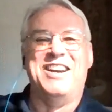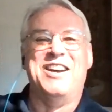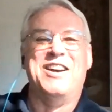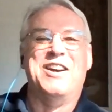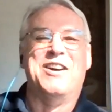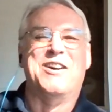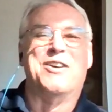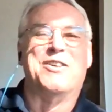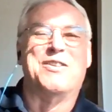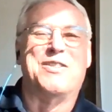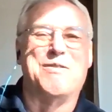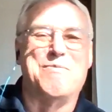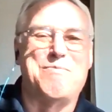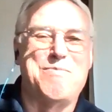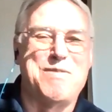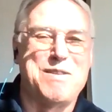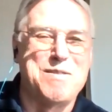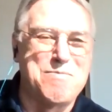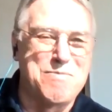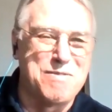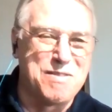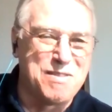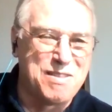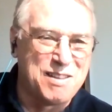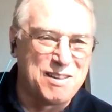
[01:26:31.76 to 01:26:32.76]
Or the
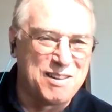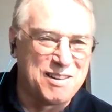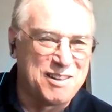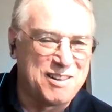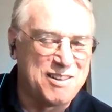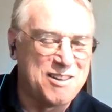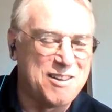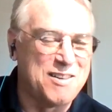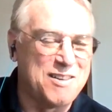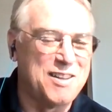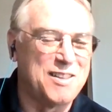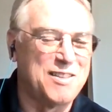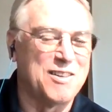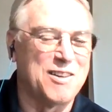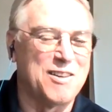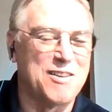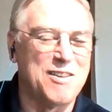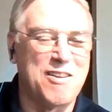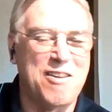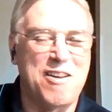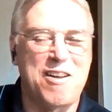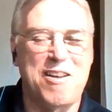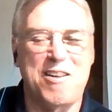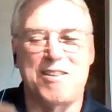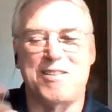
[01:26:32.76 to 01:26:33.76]
people that are cutting their
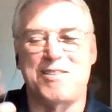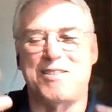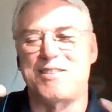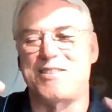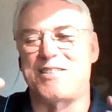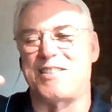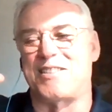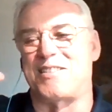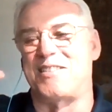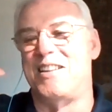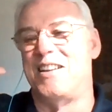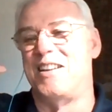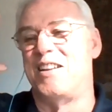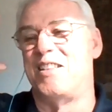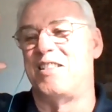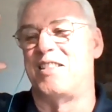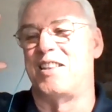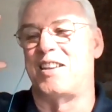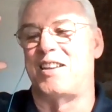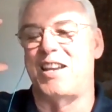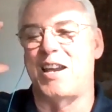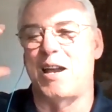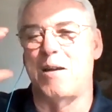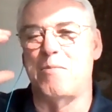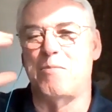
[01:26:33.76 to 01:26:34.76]
lawns, the
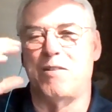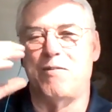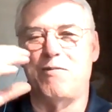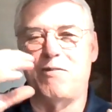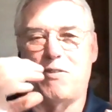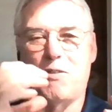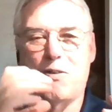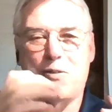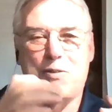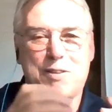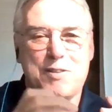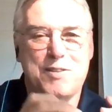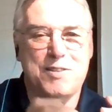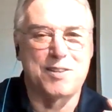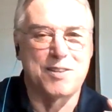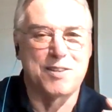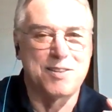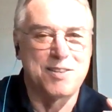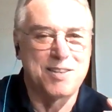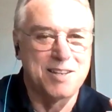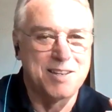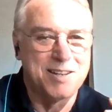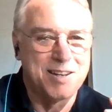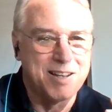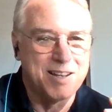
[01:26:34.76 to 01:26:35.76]
camera
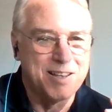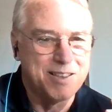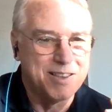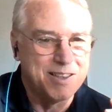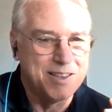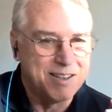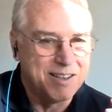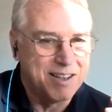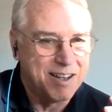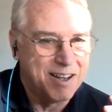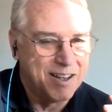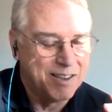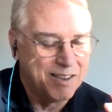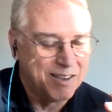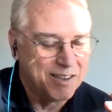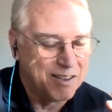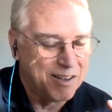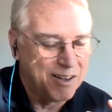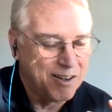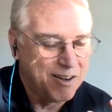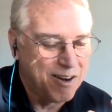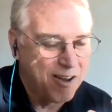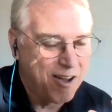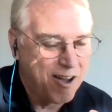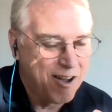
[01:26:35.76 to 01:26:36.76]
focuses in on the
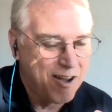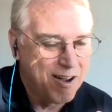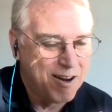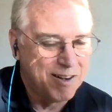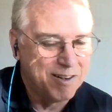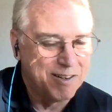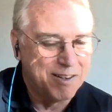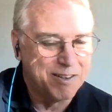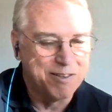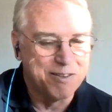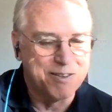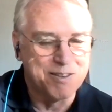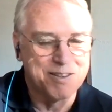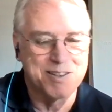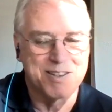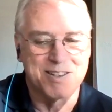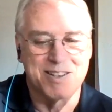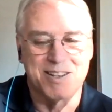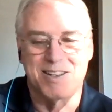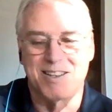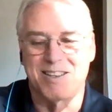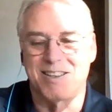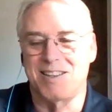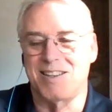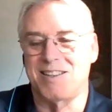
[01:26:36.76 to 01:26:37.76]
lawn, and you
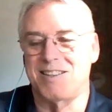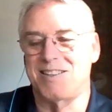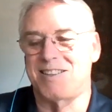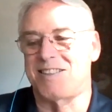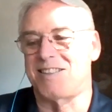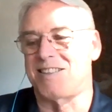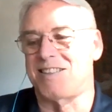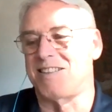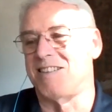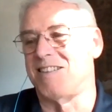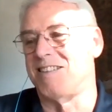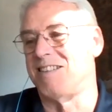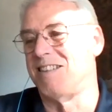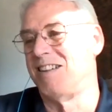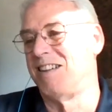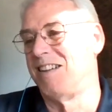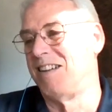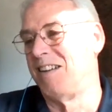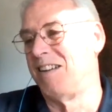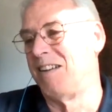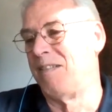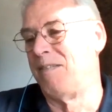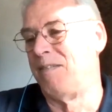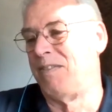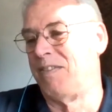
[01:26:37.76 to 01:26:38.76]
see this
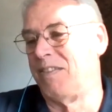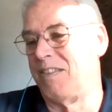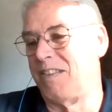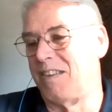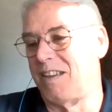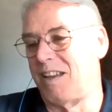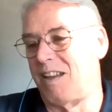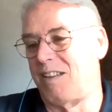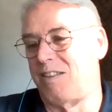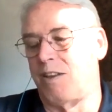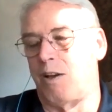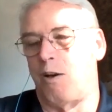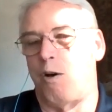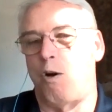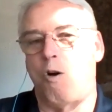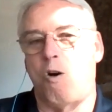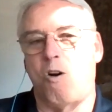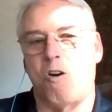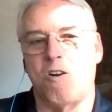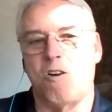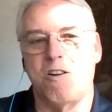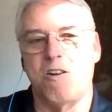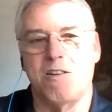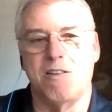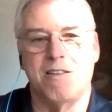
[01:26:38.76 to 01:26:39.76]
the
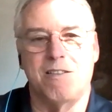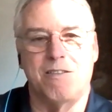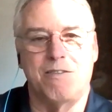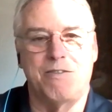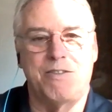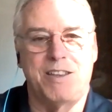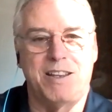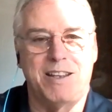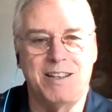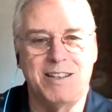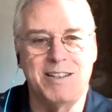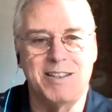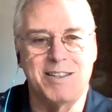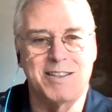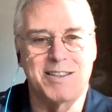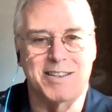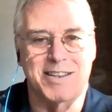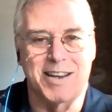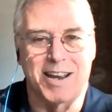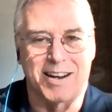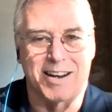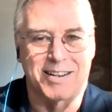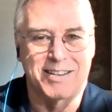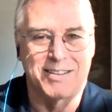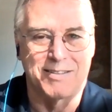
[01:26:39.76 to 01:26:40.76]
horror of the
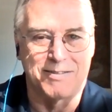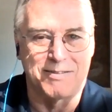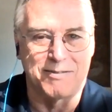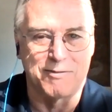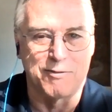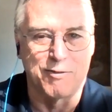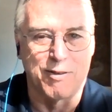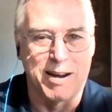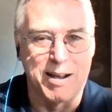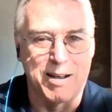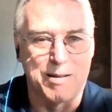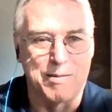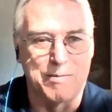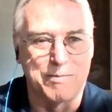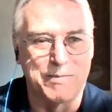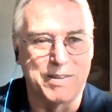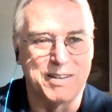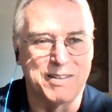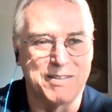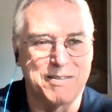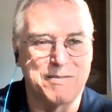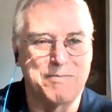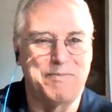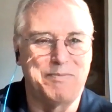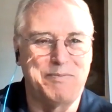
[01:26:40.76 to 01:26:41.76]
insect realm,
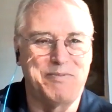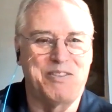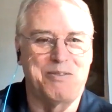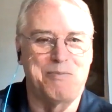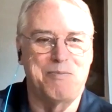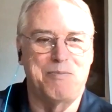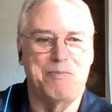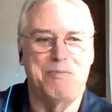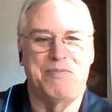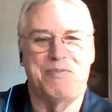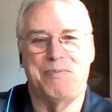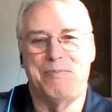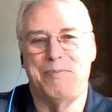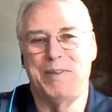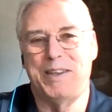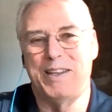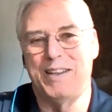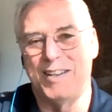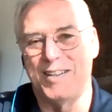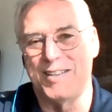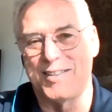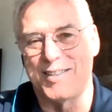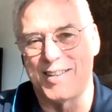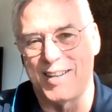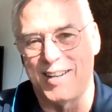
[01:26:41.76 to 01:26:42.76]

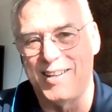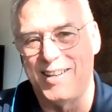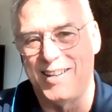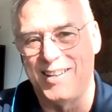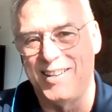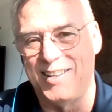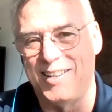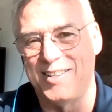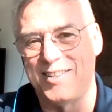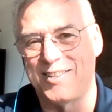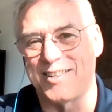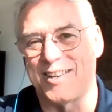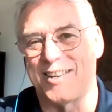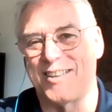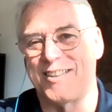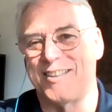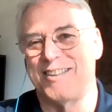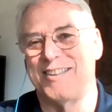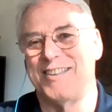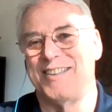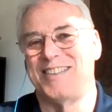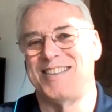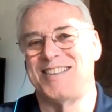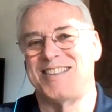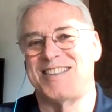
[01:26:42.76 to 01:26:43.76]
beings eating each
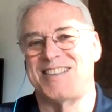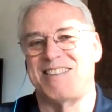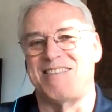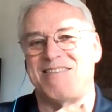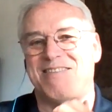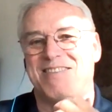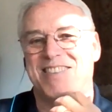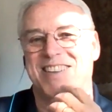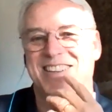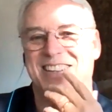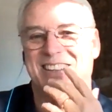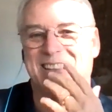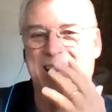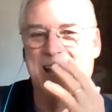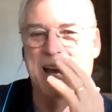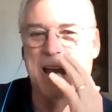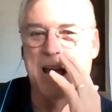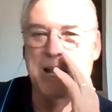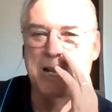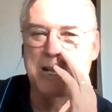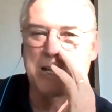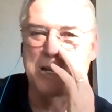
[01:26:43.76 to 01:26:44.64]
other and stuff like that.